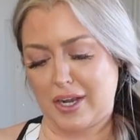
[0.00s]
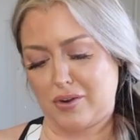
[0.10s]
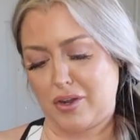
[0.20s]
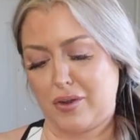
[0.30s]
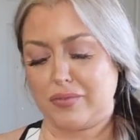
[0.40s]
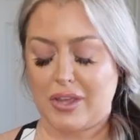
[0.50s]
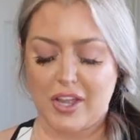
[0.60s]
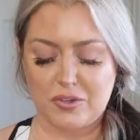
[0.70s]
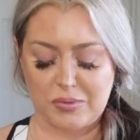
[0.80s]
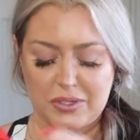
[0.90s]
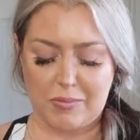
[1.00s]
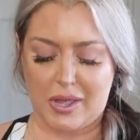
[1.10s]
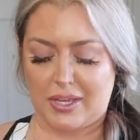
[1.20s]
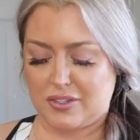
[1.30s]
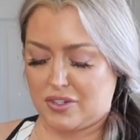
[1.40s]
I don't know, one hundred percent
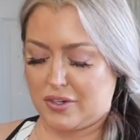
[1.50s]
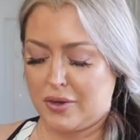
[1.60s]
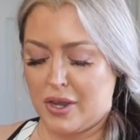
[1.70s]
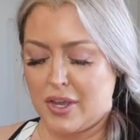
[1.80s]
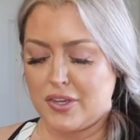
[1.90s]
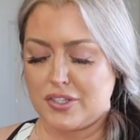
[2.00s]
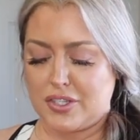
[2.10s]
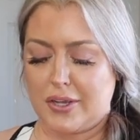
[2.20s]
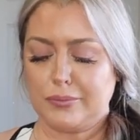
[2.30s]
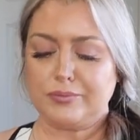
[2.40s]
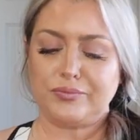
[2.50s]
polyester. So